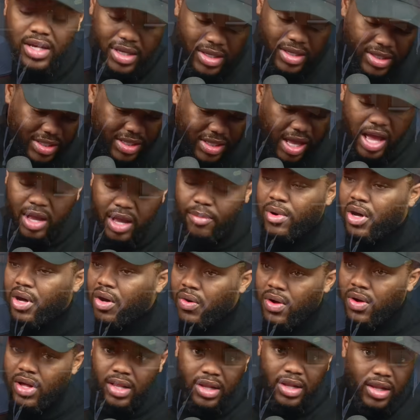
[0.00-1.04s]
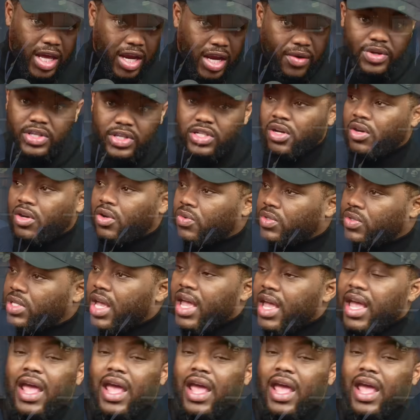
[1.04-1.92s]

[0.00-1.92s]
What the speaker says: Stock Mo, Larry Jones,